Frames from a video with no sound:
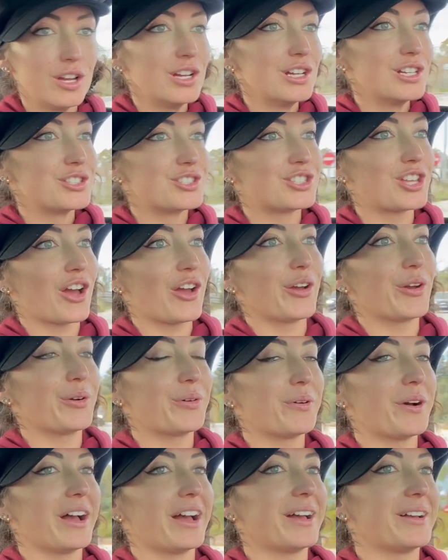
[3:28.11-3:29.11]

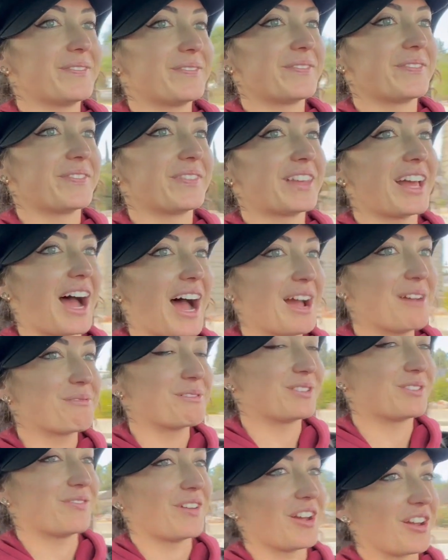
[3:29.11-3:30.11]
So I
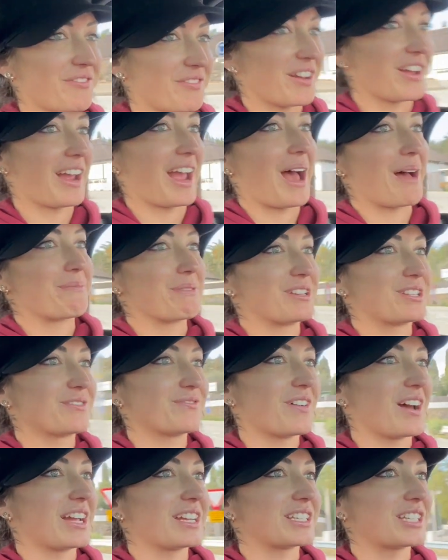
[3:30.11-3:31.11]
was very, very happy to
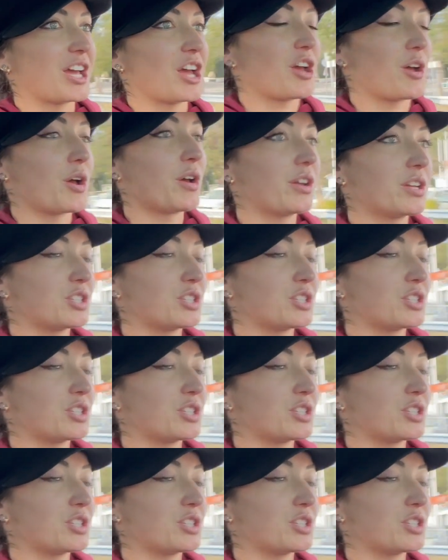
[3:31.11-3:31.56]
find her.